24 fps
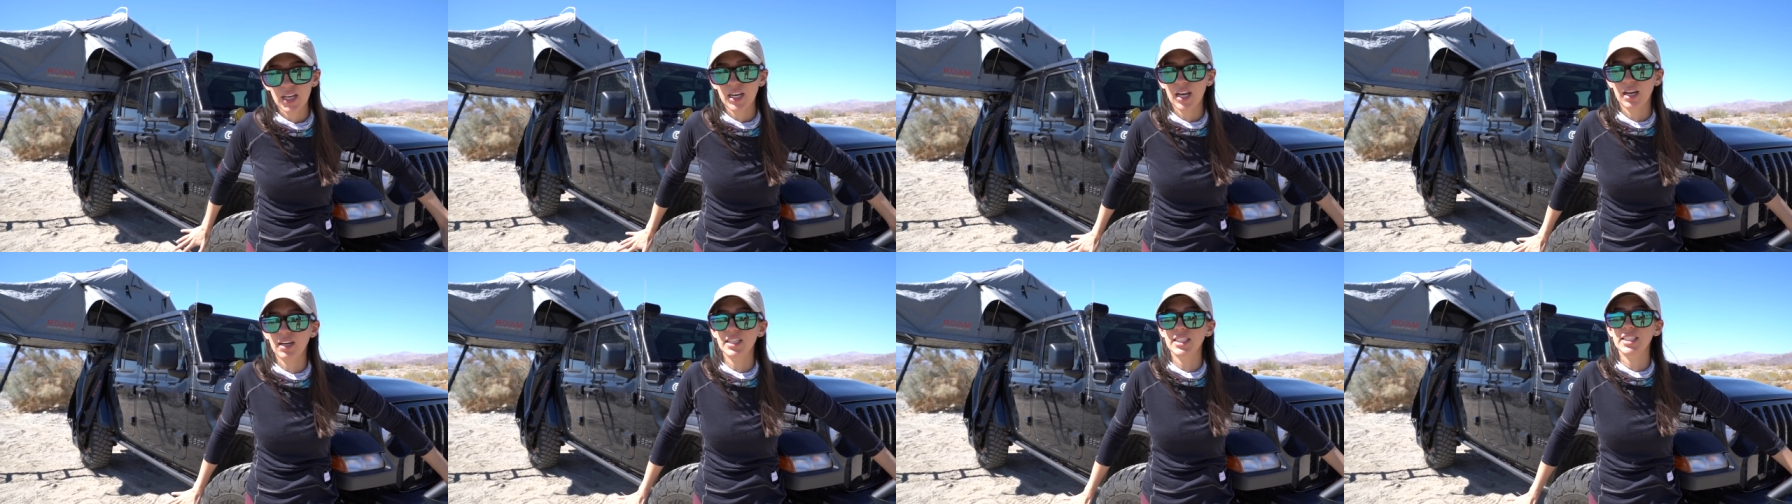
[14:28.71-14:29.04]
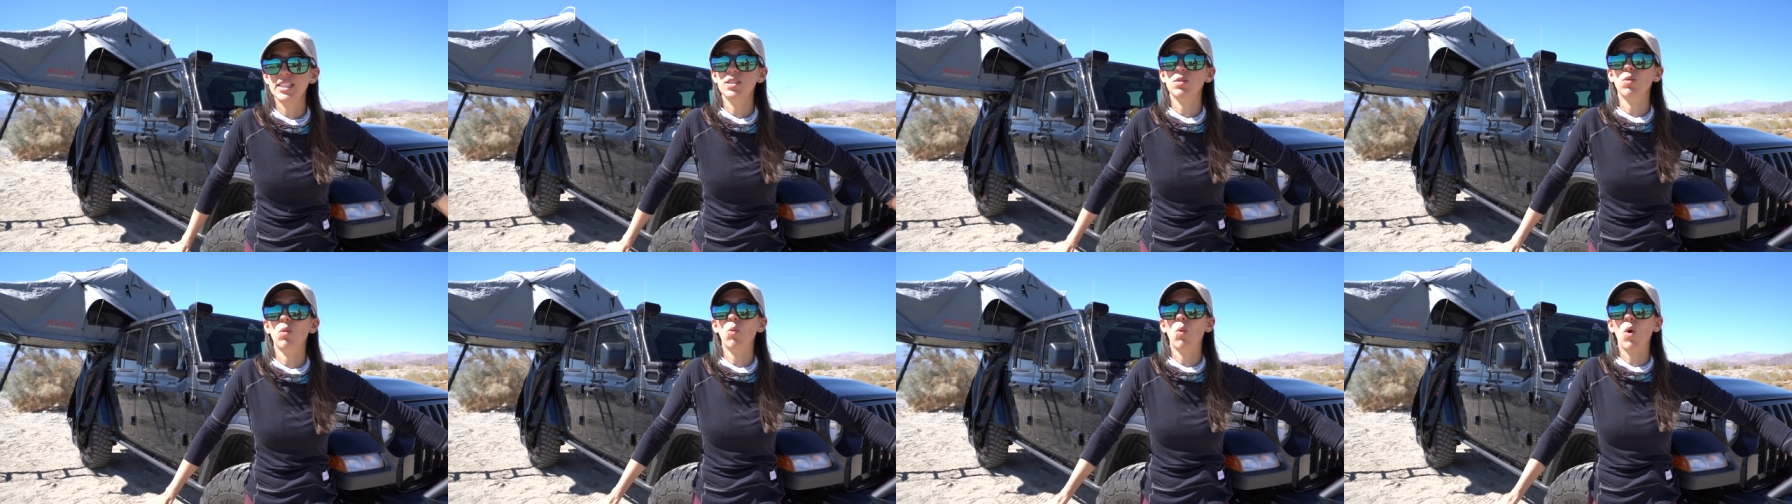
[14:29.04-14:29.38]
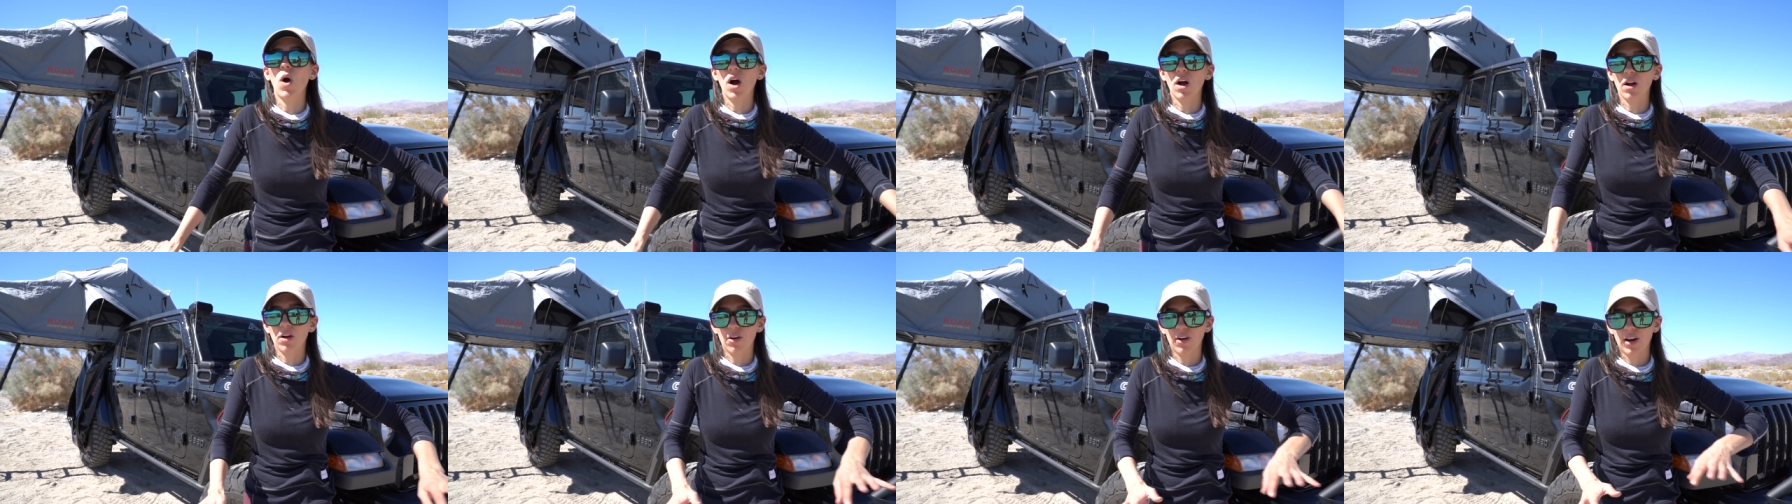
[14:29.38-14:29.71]
nice
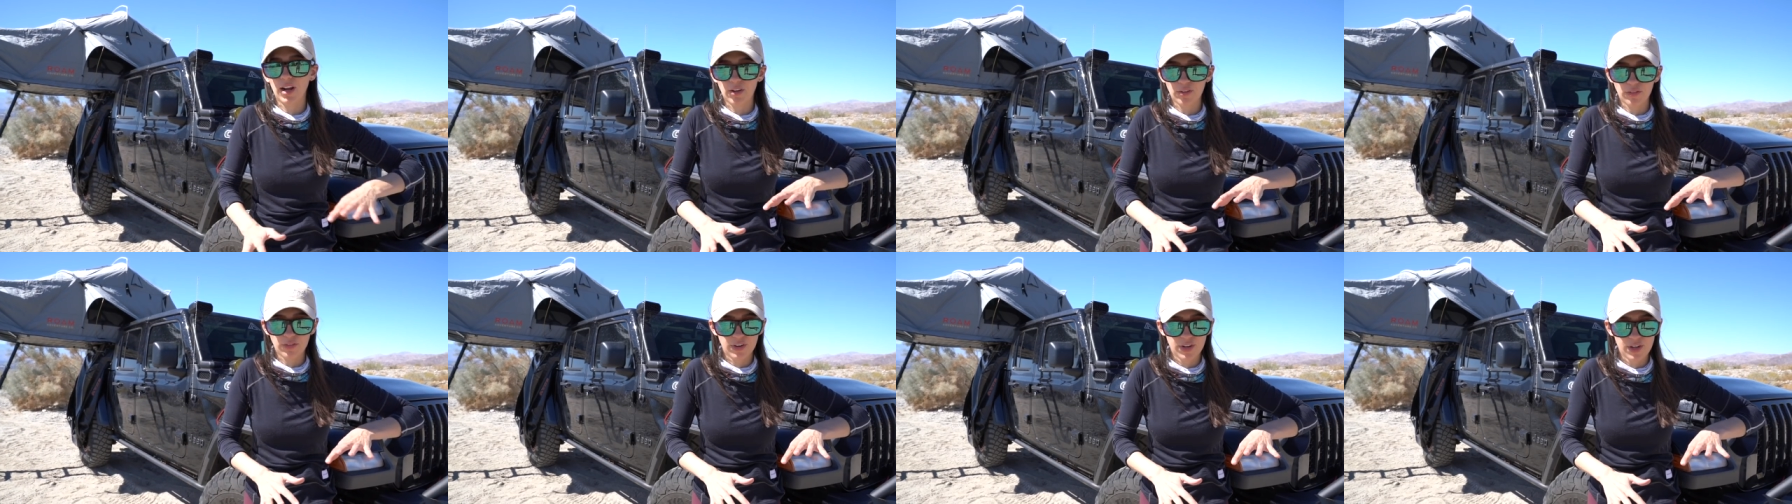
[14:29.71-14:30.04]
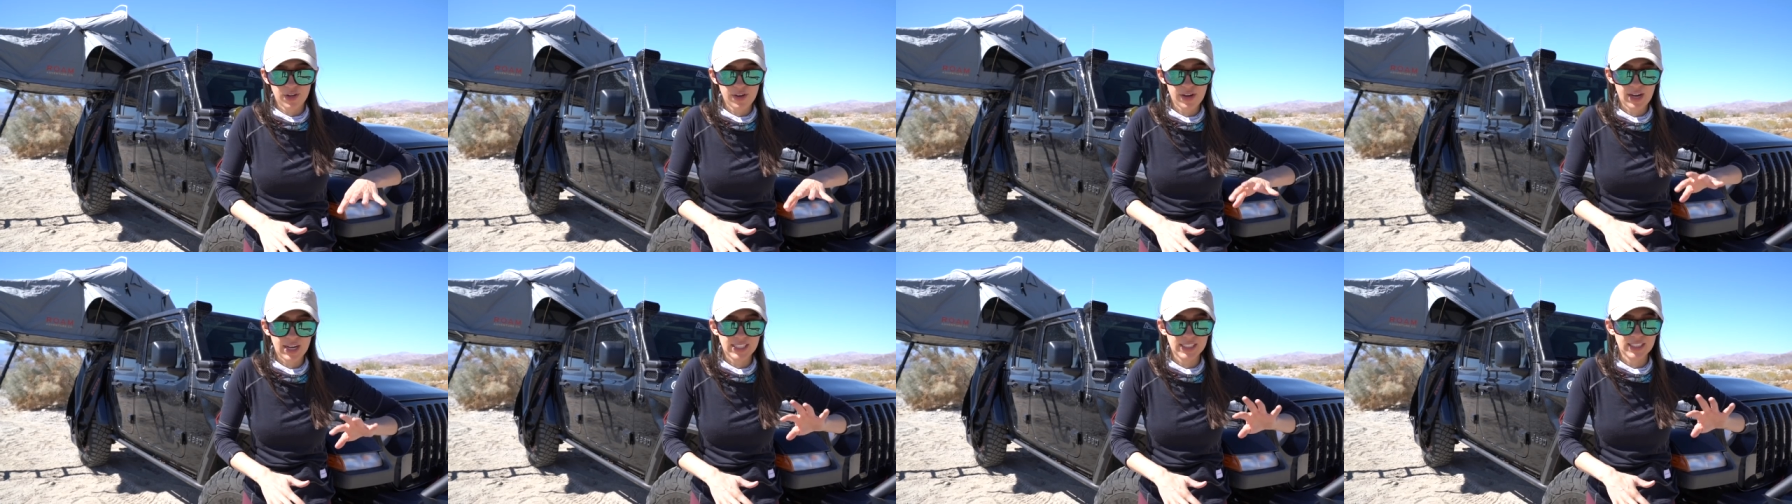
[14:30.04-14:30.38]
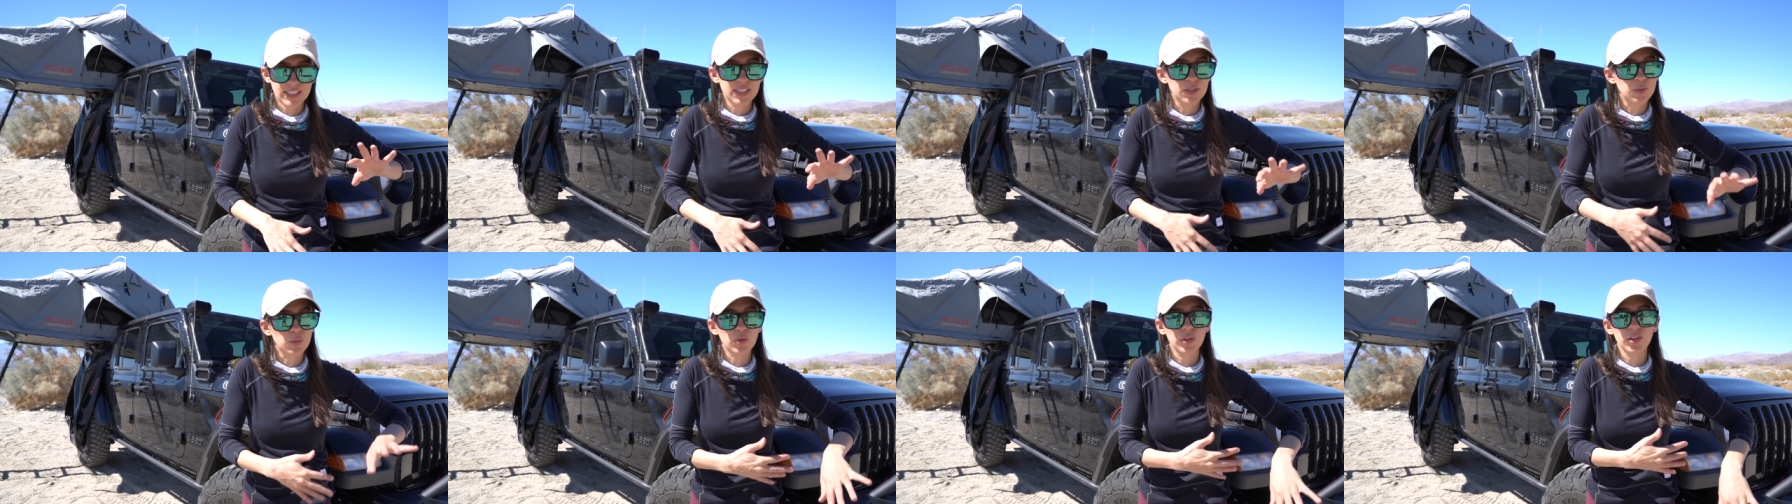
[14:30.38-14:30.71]
walk around for you
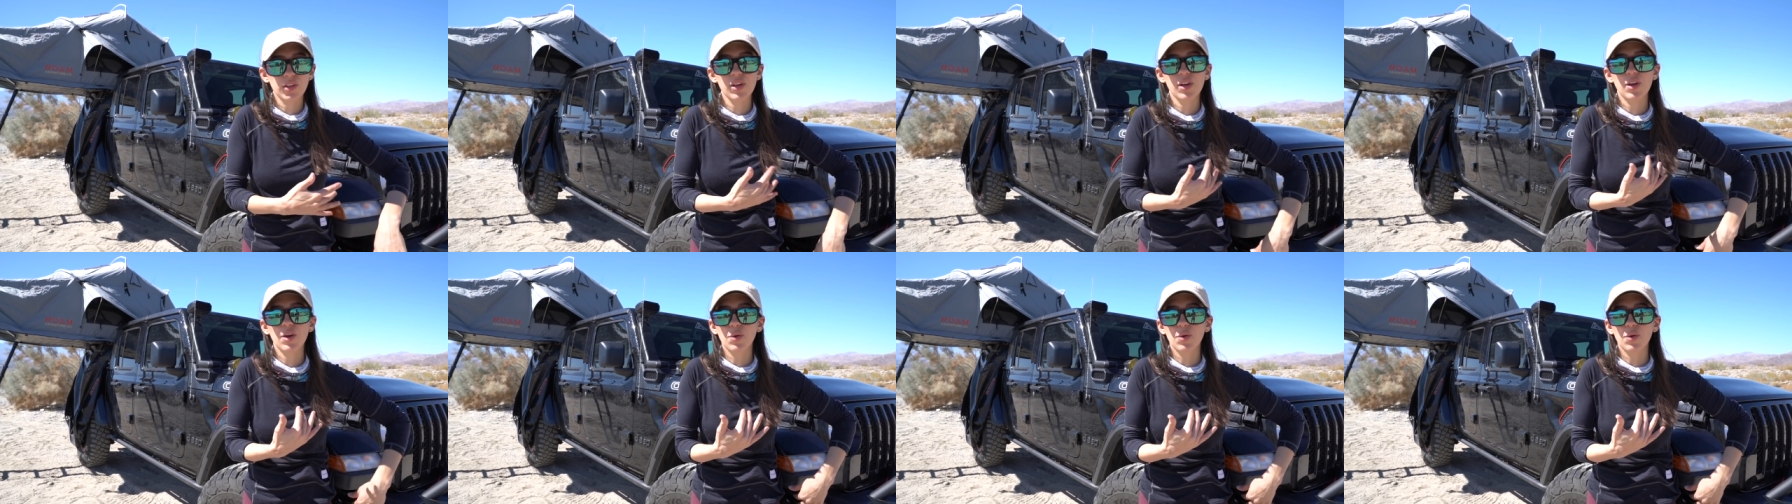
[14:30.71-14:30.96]
guys and really